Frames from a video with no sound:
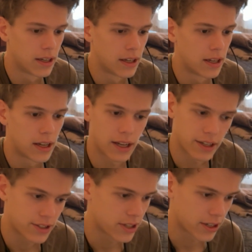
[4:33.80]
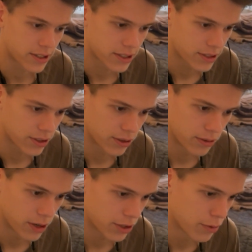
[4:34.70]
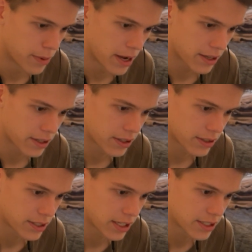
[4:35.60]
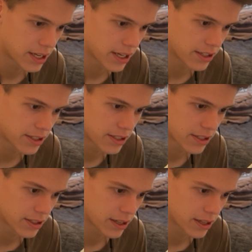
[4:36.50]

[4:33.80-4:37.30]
and it sucks. So I go back, takes,